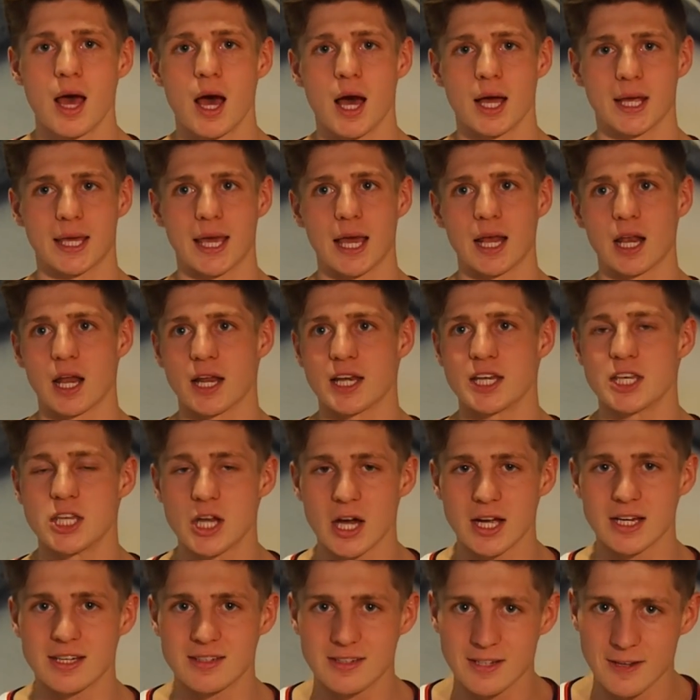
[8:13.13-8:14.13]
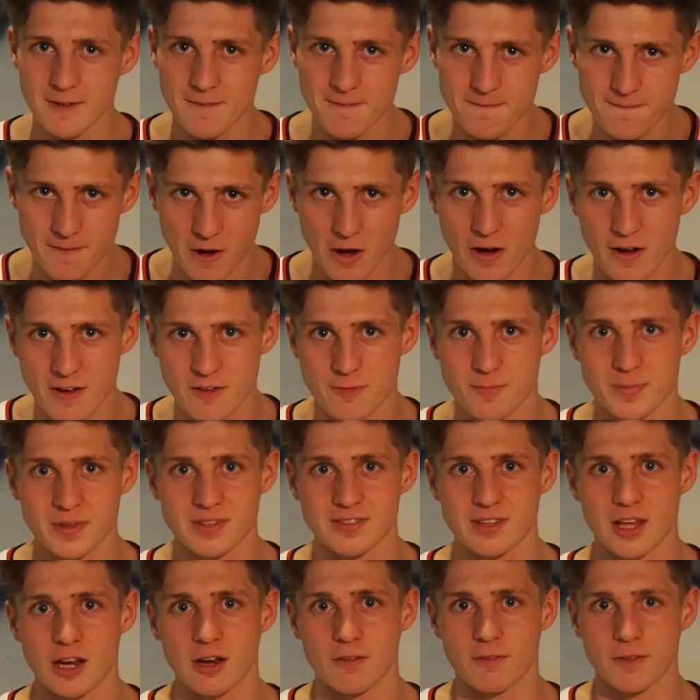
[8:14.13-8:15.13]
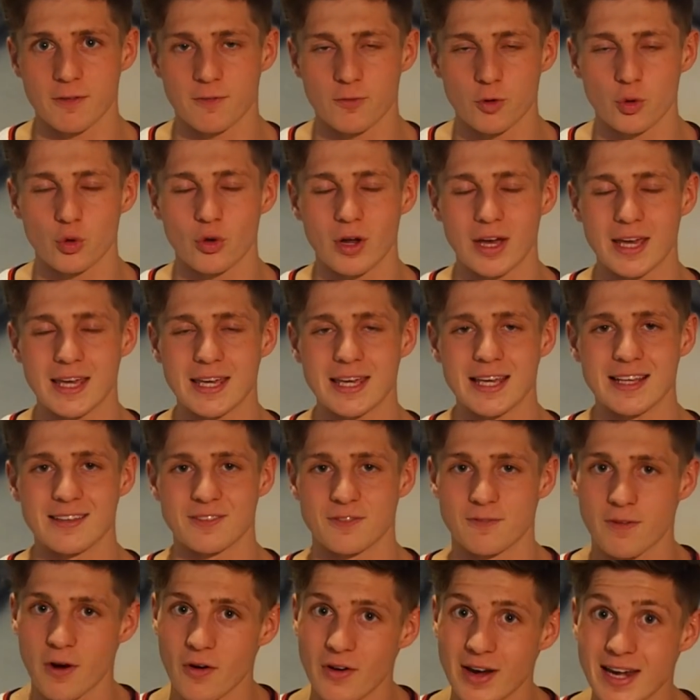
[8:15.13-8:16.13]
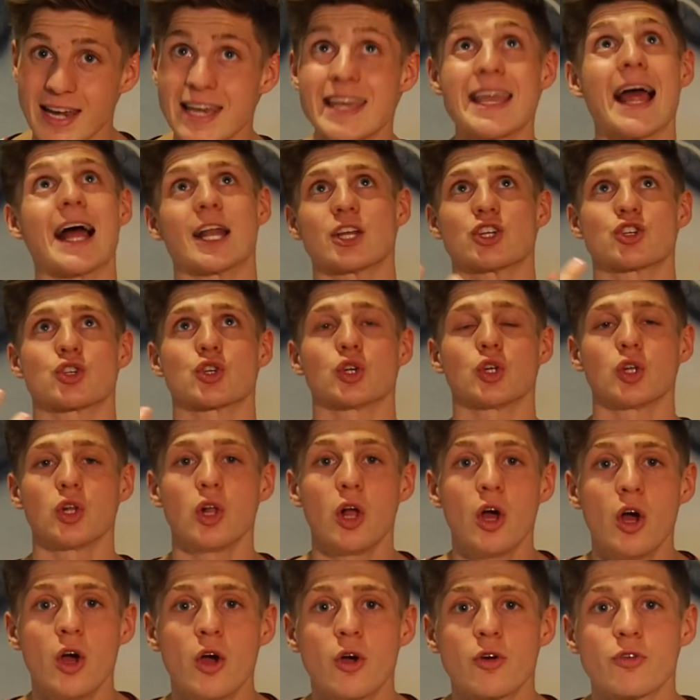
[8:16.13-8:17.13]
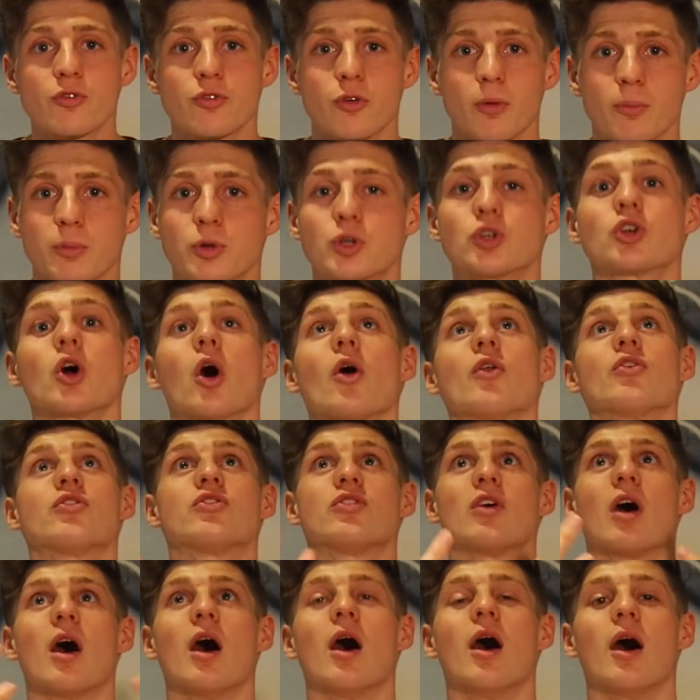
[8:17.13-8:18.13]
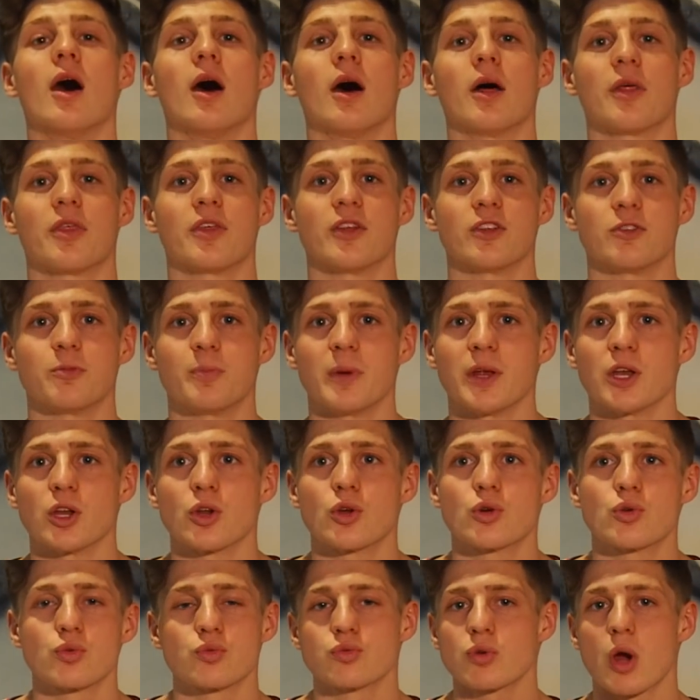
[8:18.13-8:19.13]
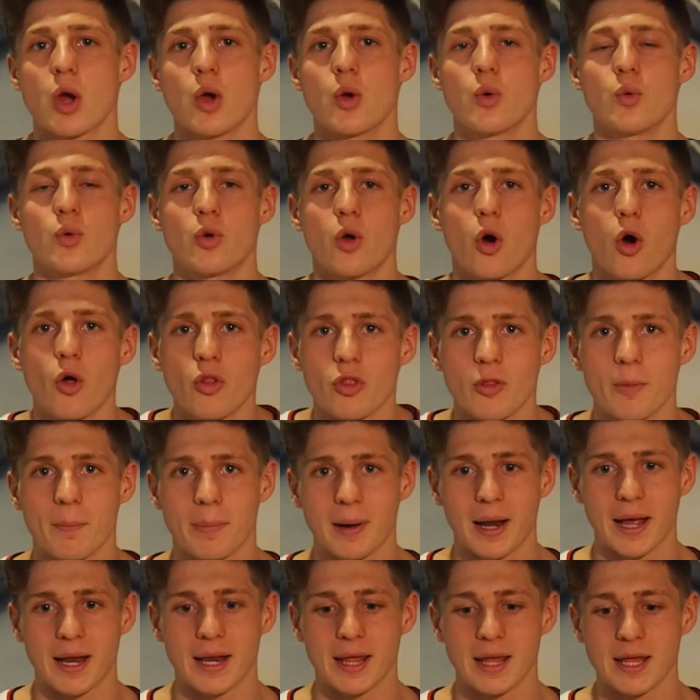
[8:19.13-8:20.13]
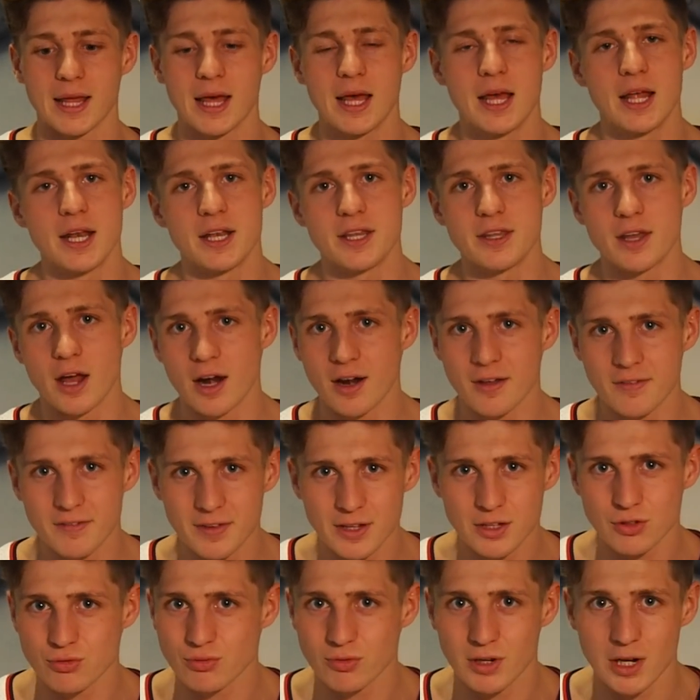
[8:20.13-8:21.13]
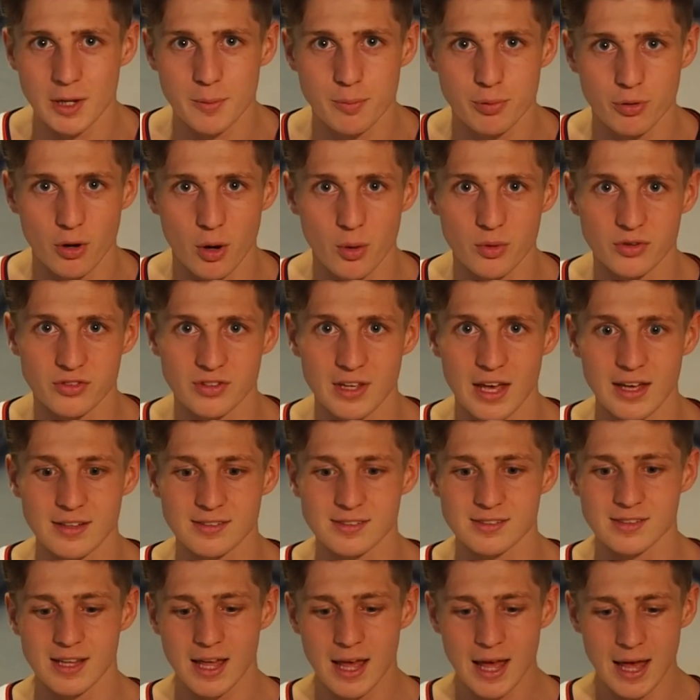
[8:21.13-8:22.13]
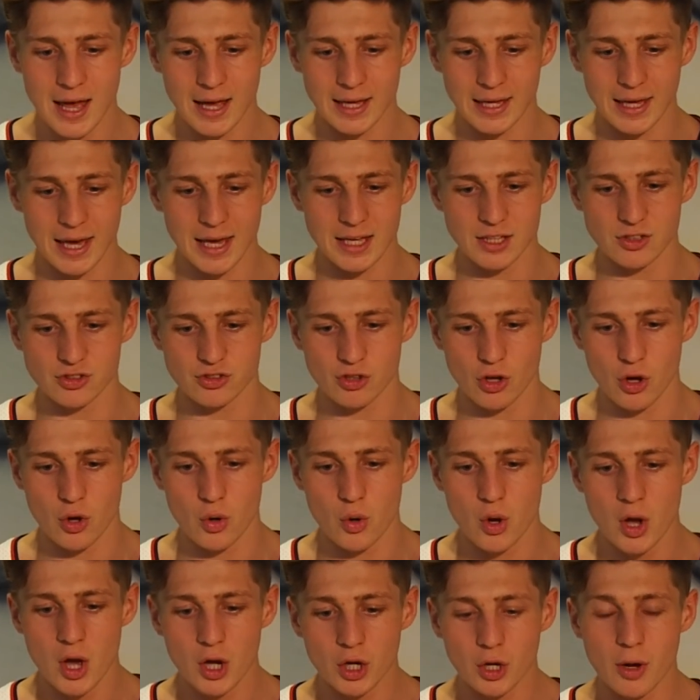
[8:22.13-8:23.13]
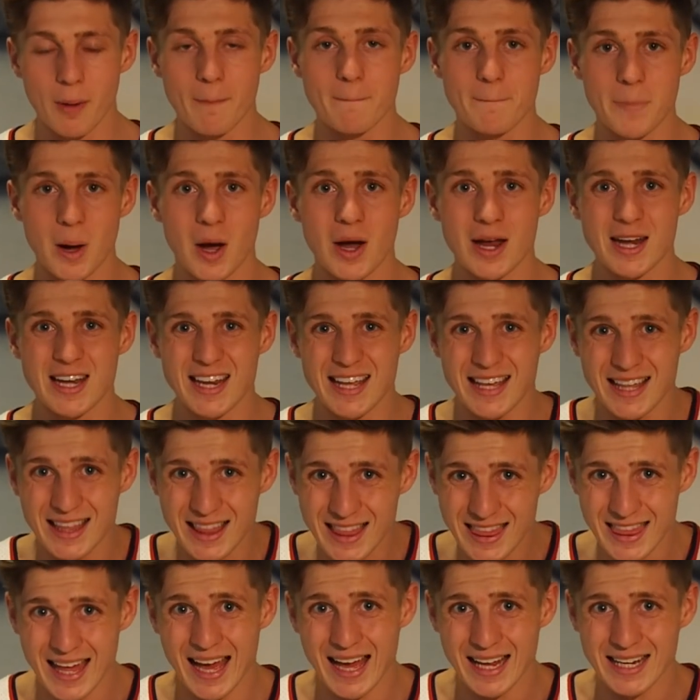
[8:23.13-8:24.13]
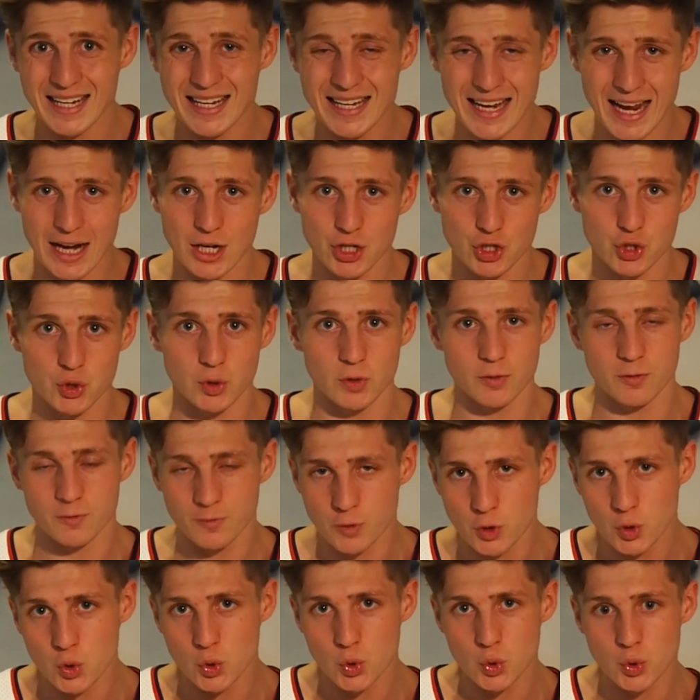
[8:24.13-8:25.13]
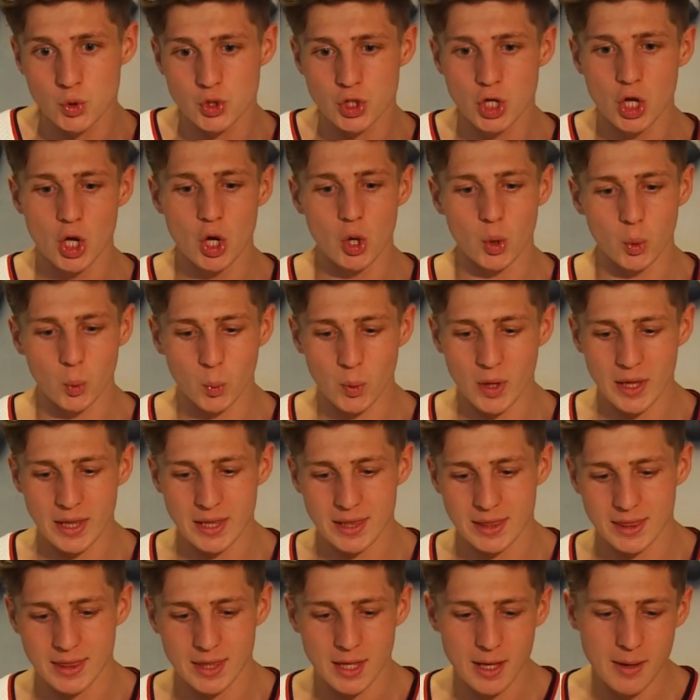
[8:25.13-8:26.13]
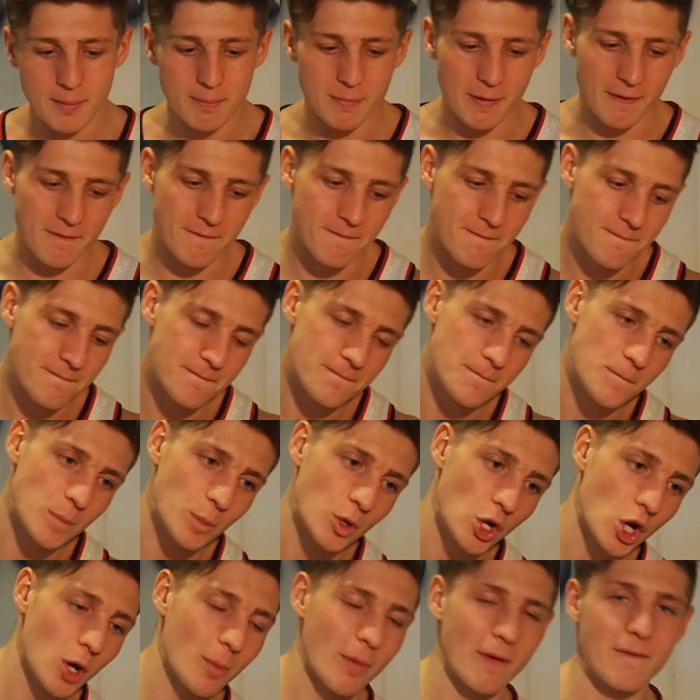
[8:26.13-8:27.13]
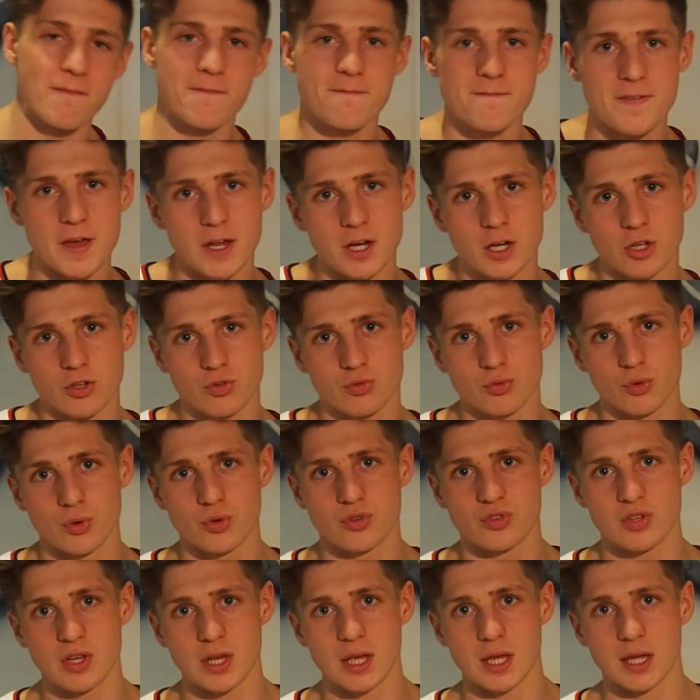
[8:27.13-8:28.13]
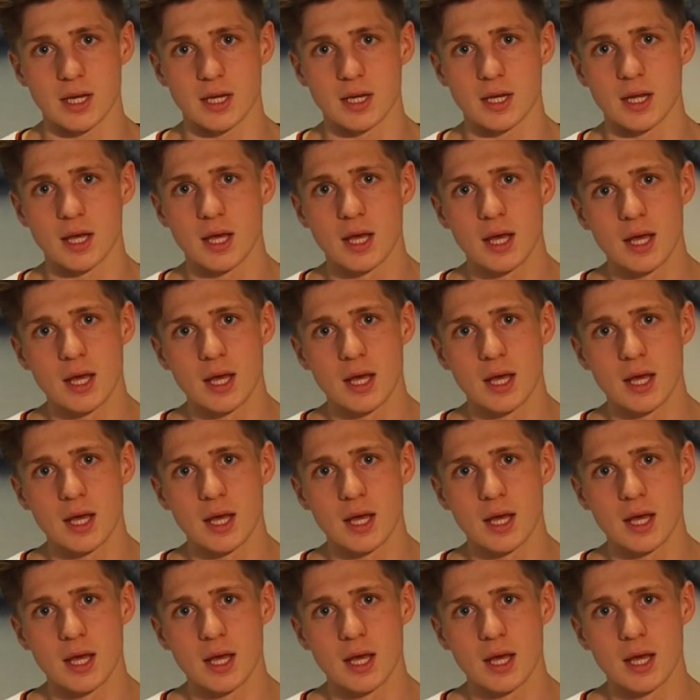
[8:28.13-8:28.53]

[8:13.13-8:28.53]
Okay, like 95% of the food I eat is very natural from God's earth. It's been grown on the planet. None of it's really processed. Okay, so combining that natural food with my, you know, my fitness routine,